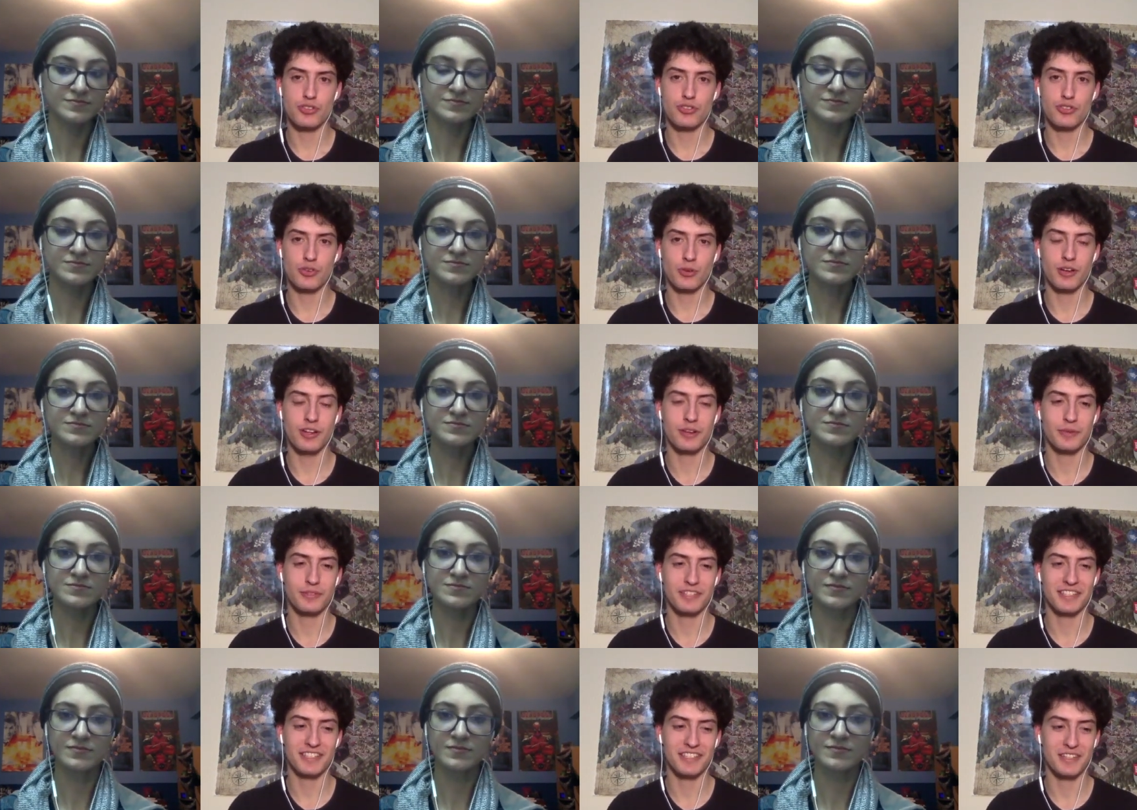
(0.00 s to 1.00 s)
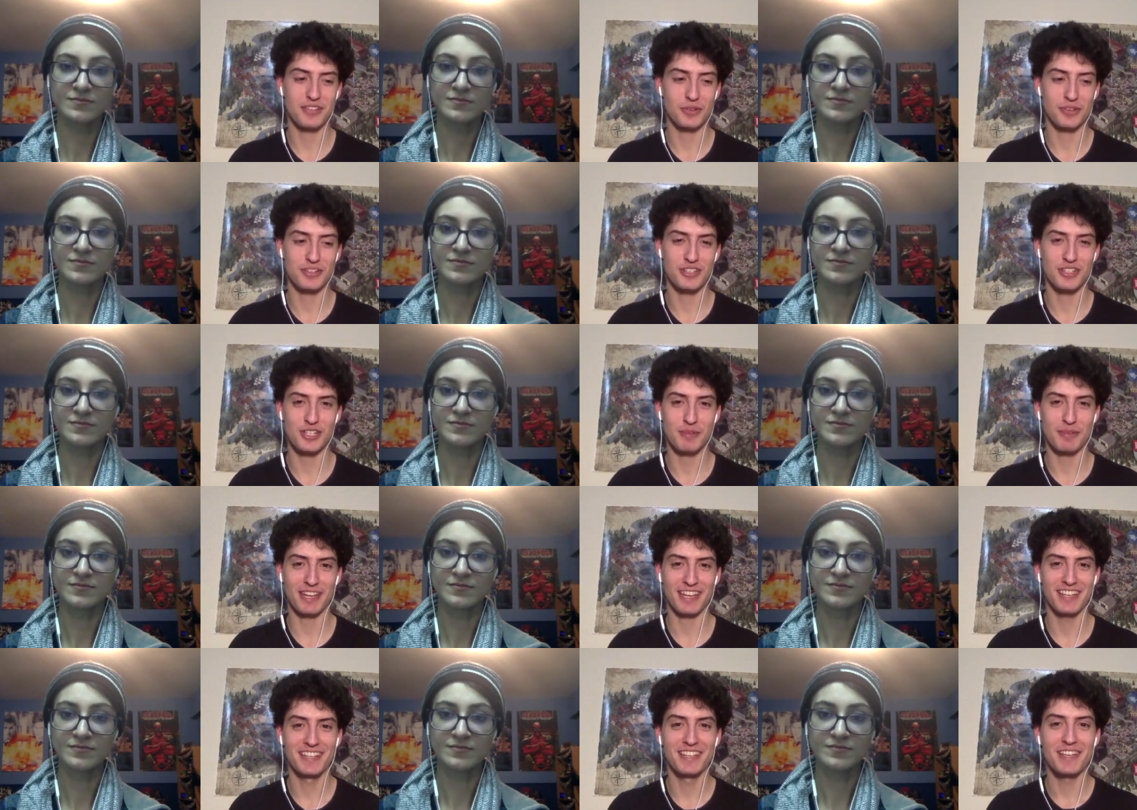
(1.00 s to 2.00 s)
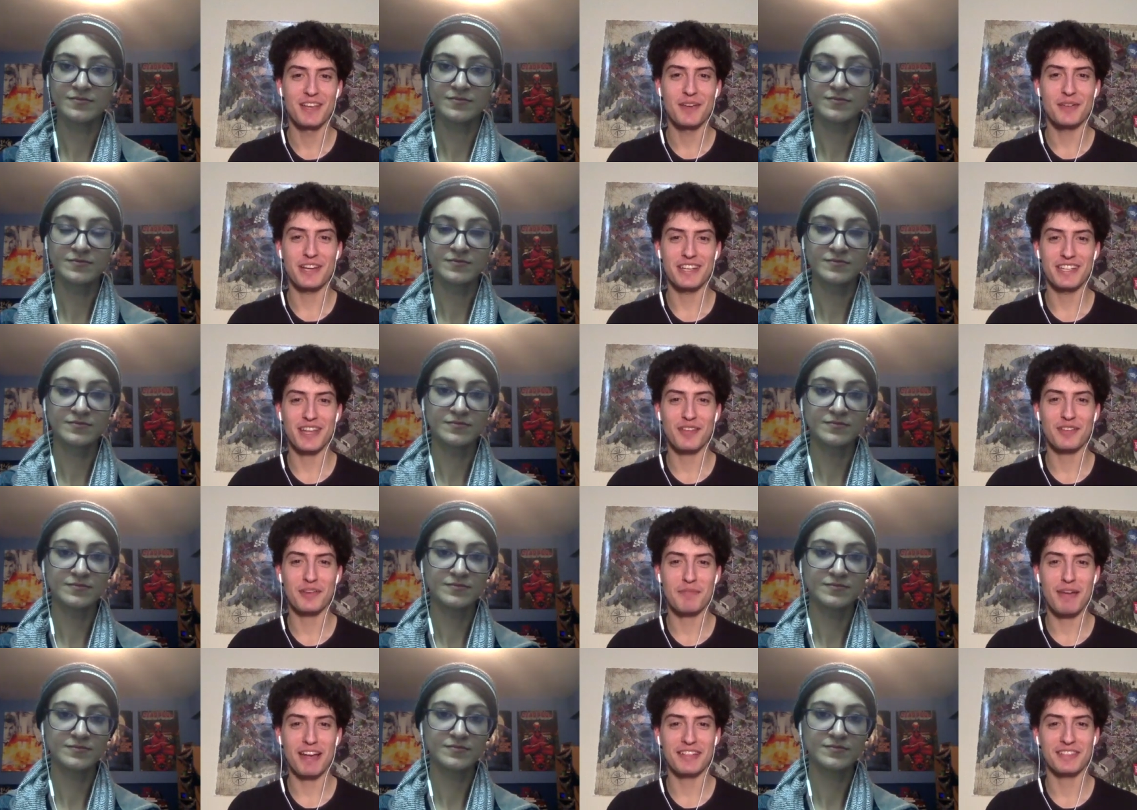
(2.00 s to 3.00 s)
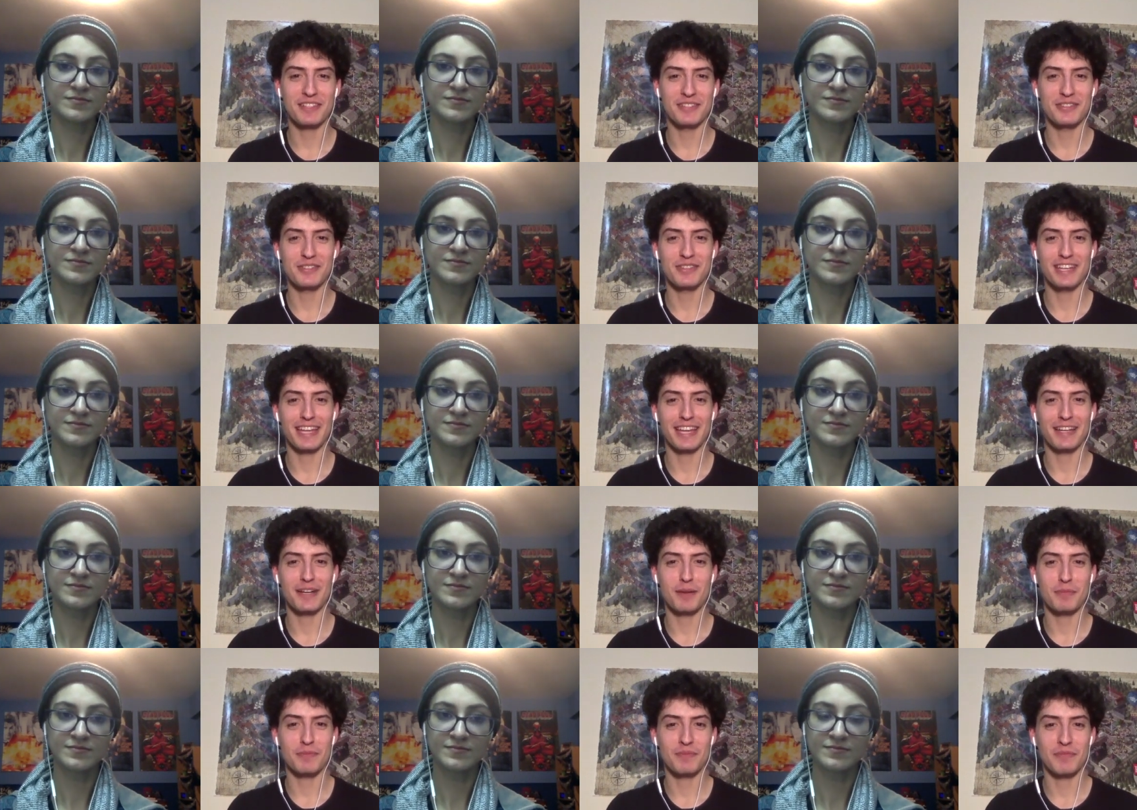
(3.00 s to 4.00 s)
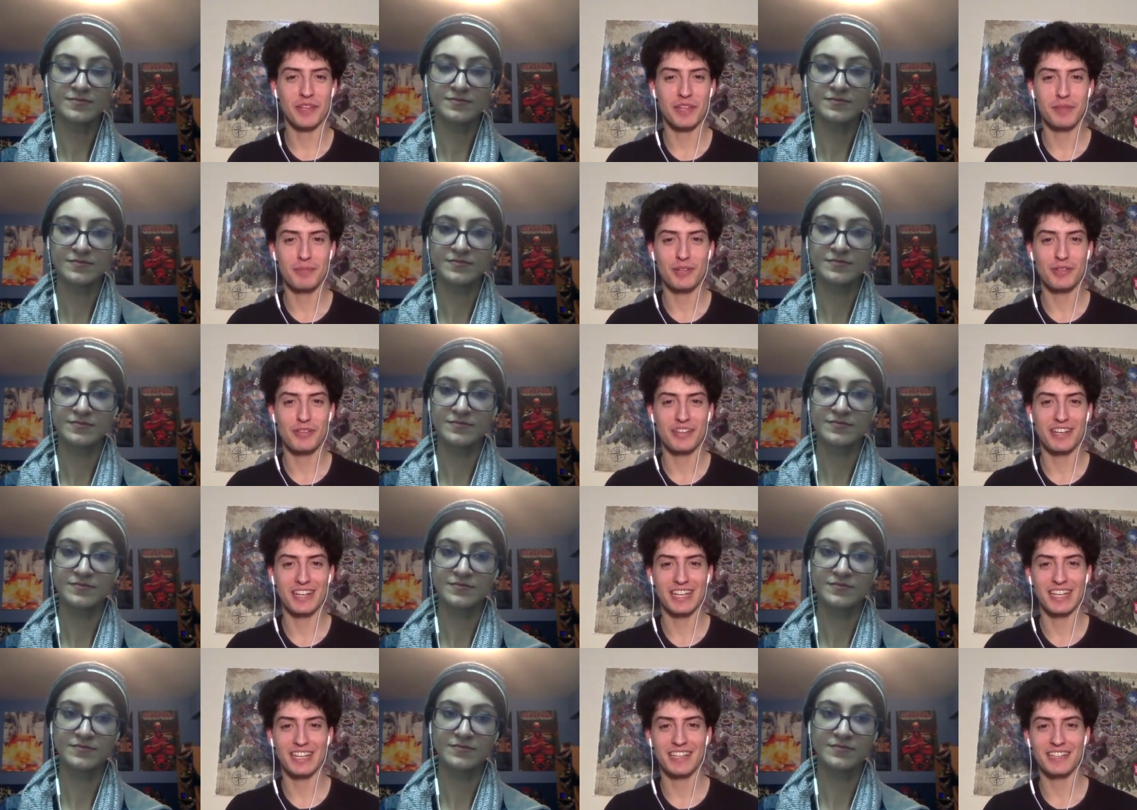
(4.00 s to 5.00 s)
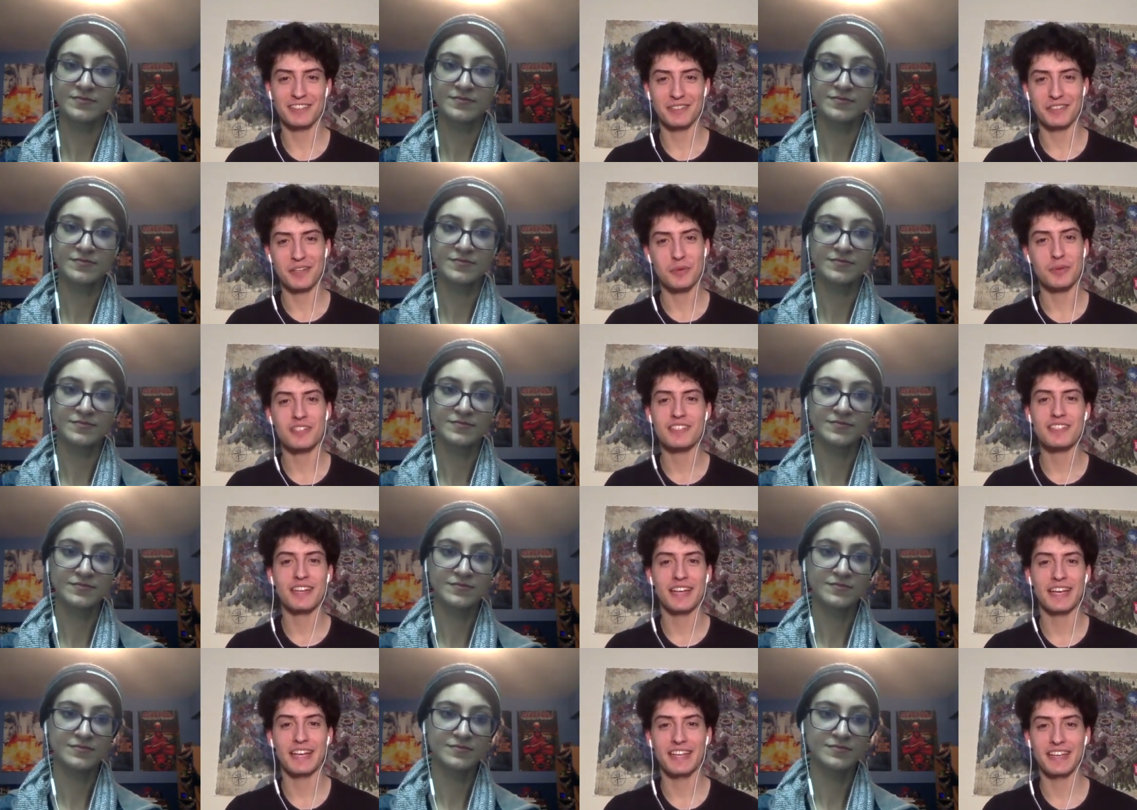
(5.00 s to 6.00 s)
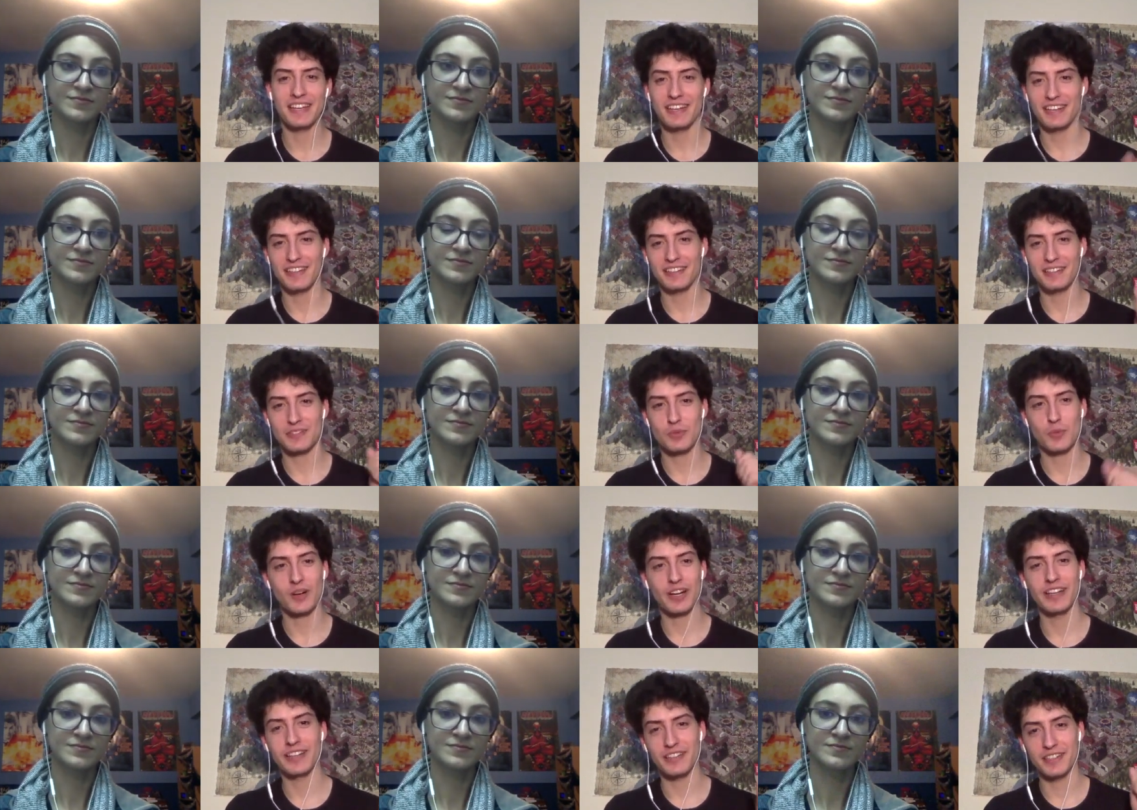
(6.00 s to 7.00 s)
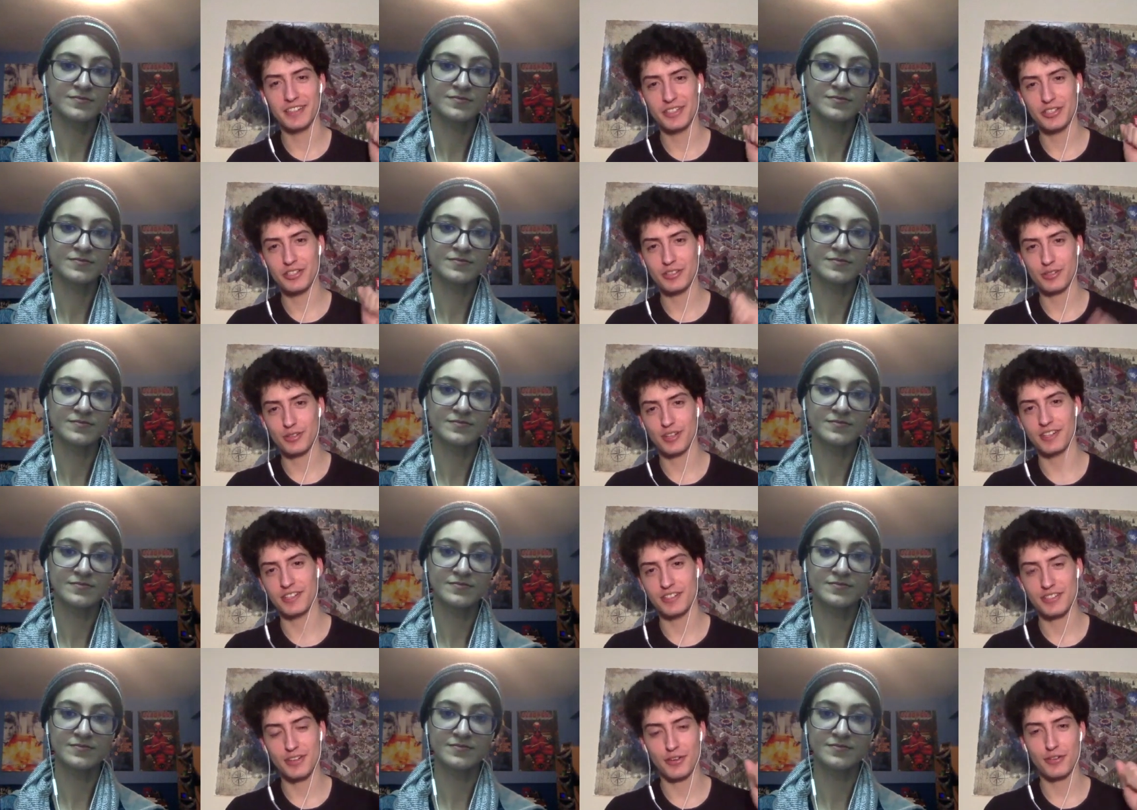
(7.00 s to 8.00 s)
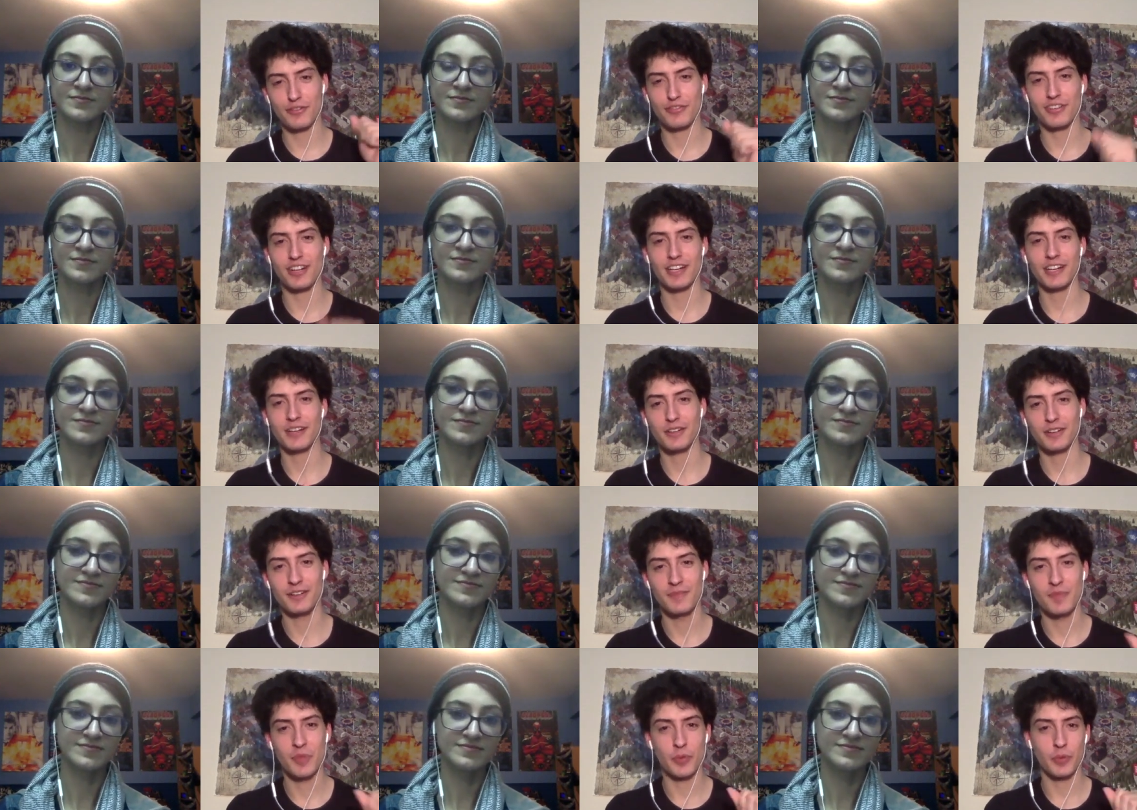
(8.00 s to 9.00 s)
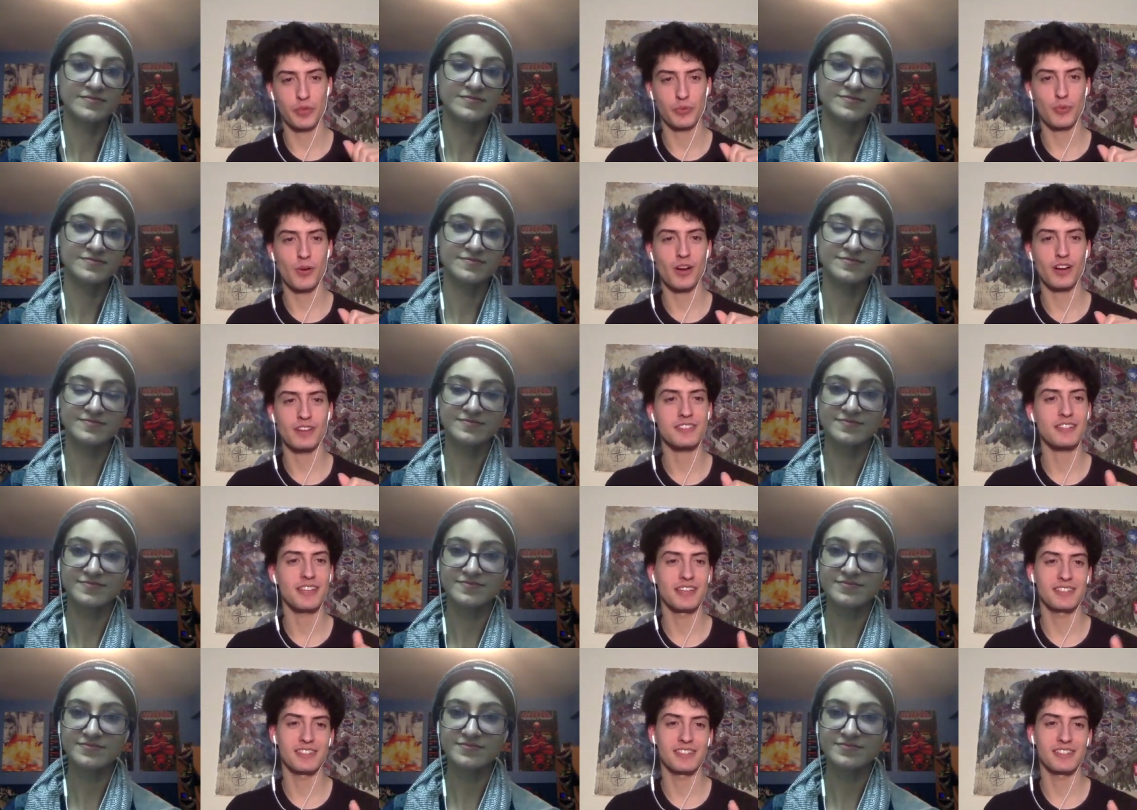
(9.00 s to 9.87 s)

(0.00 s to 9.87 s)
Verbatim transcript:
Speaker 1: George, I was going to say George and Jimmy, when David and Matthew get up in the middle of the night and they're like, what's that? And it's Wyatt trying to start a fire with rocks, and